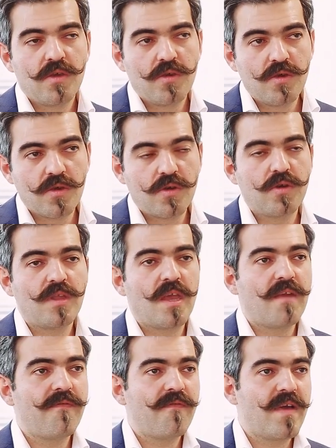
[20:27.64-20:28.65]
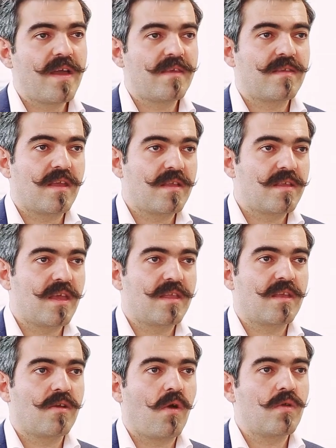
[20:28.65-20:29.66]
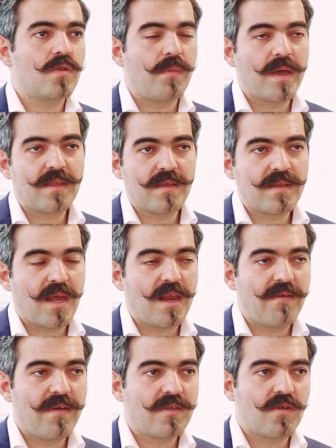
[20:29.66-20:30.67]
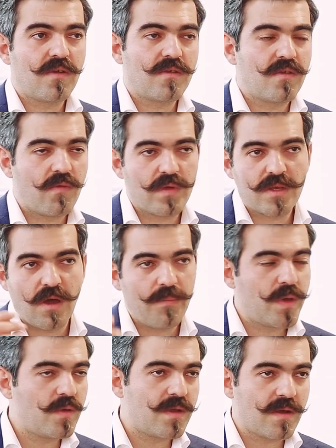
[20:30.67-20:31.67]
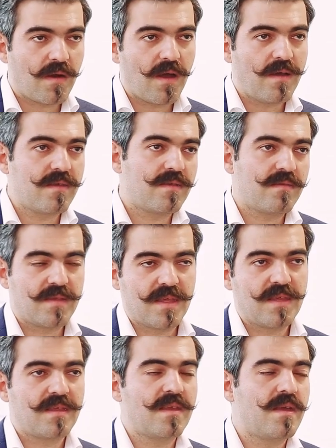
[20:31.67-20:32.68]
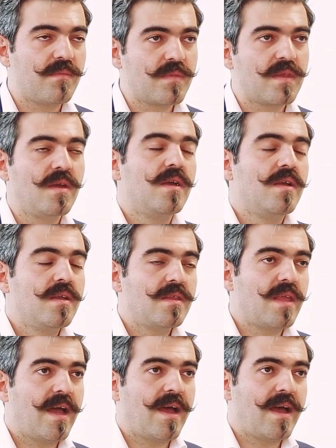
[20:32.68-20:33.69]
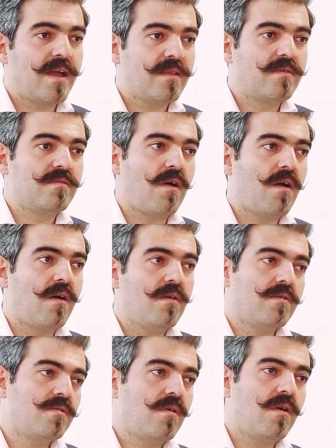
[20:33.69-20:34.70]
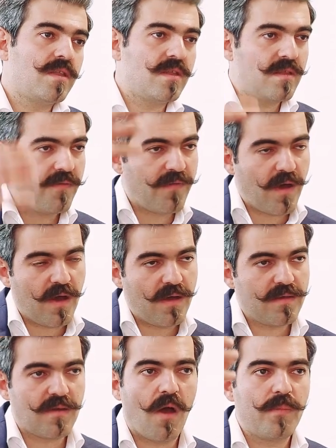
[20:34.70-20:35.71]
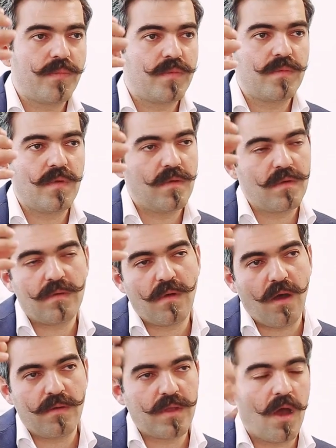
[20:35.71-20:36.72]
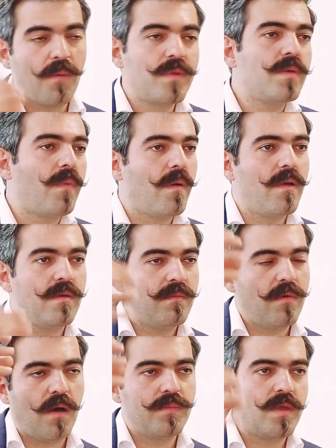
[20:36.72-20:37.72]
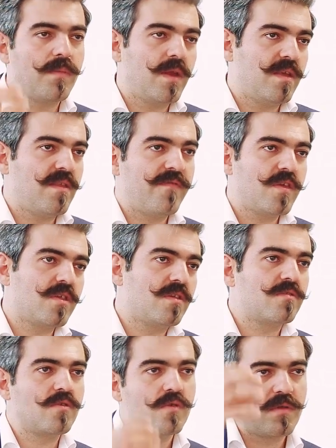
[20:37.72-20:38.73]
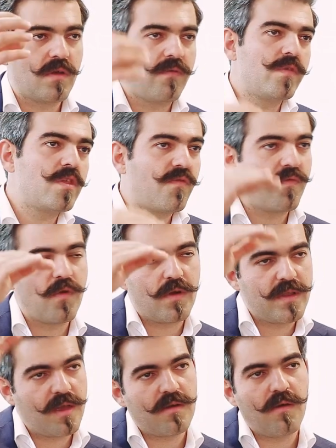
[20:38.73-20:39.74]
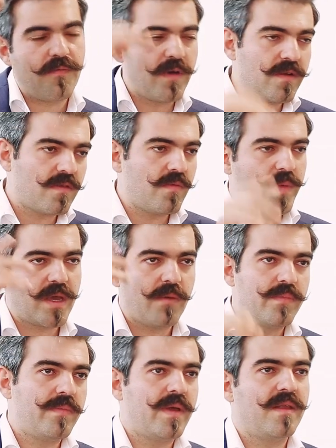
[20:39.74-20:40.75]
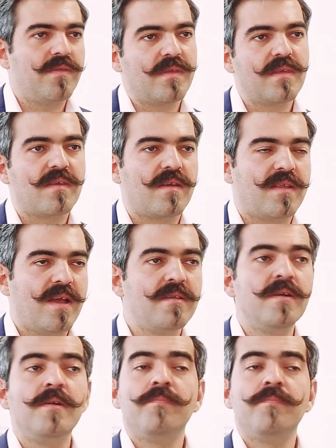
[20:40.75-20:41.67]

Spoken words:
You could invest in getting automated elevators, with computerized systems that identifies the optimal and efficient route of which floor they go first to pick up people and things like that.